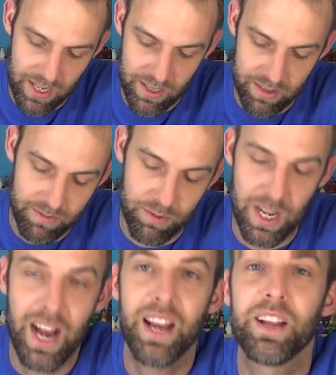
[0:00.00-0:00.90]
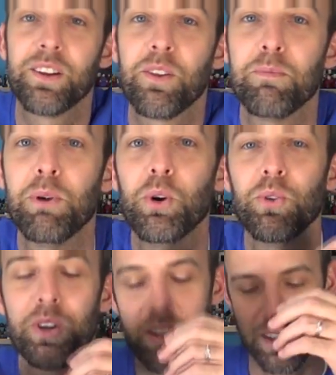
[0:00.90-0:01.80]
It's hiding under the
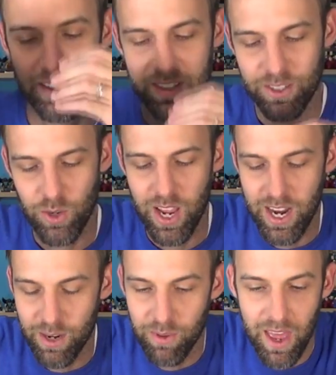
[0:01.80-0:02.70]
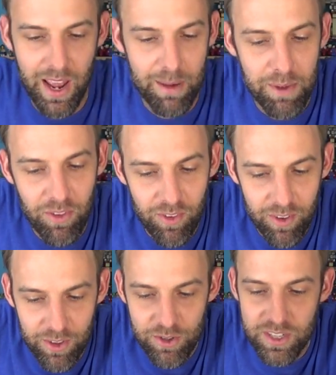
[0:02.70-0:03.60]
boulder. Don't you hate it when that happens?
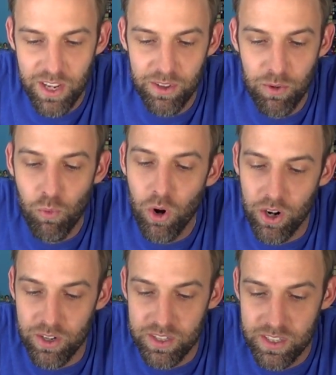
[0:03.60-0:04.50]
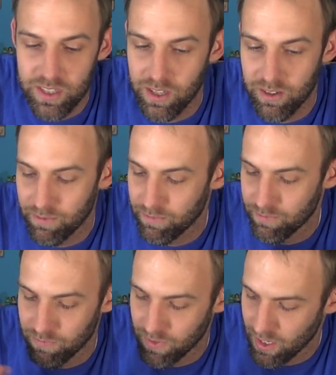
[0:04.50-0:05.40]
There's nothing worse
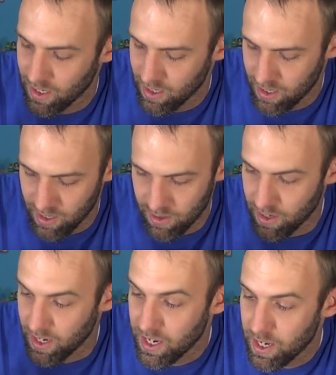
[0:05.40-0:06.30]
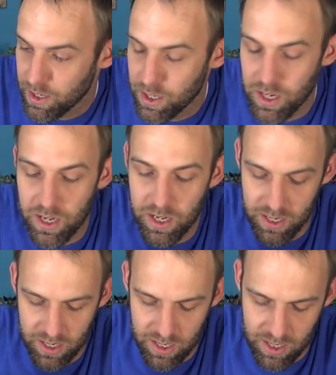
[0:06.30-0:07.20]
than a hidden
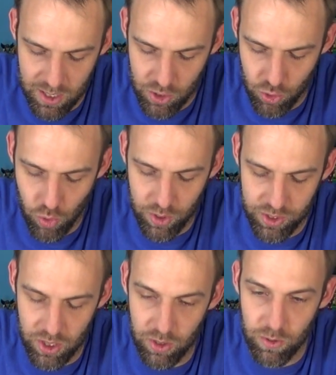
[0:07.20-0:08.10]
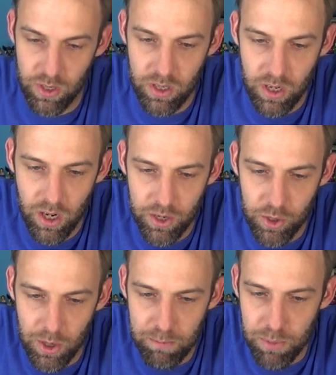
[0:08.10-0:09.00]
torso
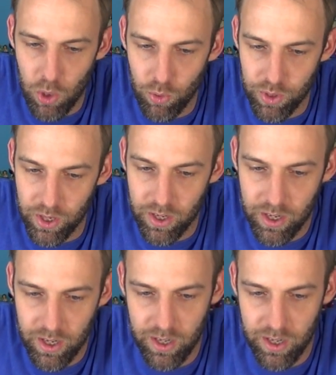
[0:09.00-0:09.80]
under a boulder.